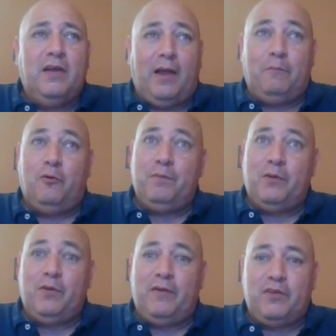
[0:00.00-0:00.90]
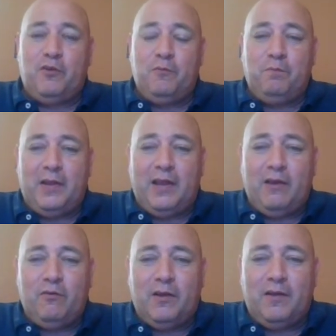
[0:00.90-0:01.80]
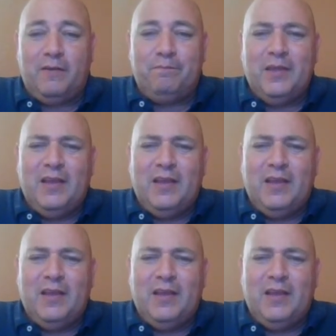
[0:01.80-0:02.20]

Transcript: I'm hoping we have the coop by now,